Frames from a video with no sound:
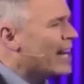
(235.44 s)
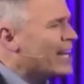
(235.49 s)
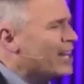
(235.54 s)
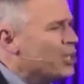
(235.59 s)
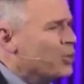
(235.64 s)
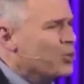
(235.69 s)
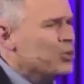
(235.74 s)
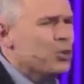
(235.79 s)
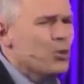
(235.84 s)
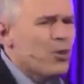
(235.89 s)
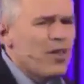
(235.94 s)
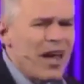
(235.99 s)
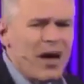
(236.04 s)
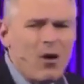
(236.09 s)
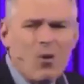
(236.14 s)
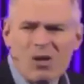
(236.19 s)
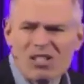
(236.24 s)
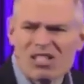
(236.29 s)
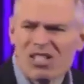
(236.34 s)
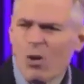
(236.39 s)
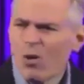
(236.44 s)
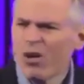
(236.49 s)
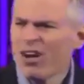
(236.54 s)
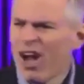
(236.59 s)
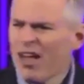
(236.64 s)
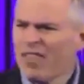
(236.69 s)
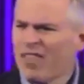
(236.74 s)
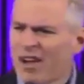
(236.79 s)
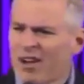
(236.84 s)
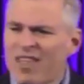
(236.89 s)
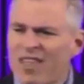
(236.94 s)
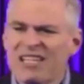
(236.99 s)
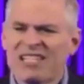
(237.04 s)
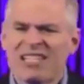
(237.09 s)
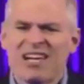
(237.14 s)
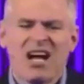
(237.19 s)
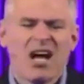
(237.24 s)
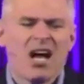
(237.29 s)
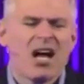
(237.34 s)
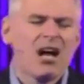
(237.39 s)
do you do that? What's going on there? And they said,
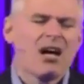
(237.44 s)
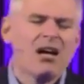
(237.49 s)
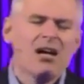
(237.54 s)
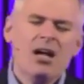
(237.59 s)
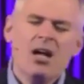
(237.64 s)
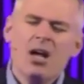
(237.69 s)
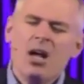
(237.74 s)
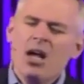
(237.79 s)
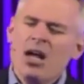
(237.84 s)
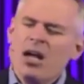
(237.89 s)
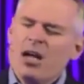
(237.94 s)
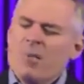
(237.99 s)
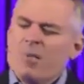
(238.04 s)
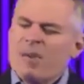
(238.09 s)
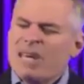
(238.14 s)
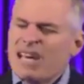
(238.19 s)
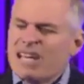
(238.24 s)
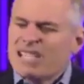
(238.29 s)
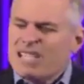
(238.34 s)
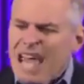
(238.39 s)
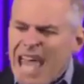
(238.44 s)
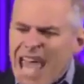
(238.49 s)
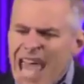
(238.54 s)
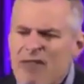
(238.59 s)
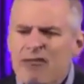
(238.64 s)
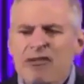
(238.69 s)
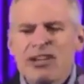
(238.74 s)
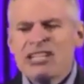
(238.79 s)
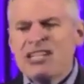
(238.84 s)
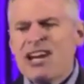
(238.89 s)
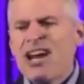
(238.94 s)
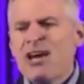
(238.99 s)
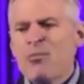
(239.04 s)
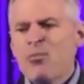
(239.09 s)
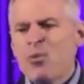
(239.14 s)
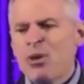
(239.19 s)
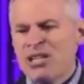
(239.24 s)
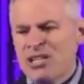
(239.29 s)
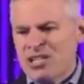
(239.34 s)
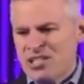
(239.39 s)
because every time
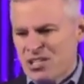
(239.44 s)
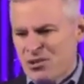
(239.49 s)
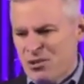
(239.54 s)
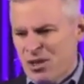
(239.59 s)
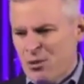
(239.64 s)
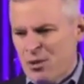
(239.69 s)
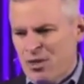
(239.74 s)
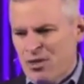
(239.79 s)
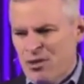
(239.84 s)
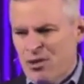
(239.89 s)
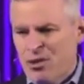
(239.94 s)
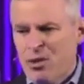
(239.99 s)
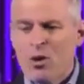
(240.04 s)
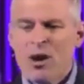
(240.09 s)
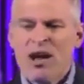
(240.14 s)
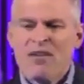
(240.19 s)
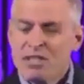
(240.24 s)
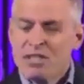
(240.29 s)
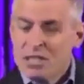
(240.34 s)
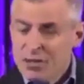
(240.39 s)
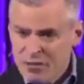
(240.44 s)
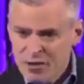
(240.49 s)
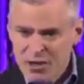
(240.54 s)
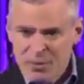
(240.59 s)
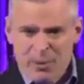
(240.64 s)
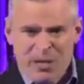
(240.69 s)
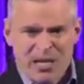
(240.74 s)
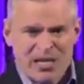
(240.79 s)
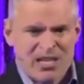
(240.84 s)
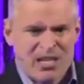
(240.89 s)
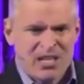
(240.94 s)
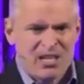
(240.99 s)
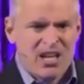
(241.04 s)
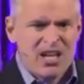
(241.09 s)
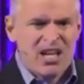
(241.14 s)
we disagree with her or have a different opinion,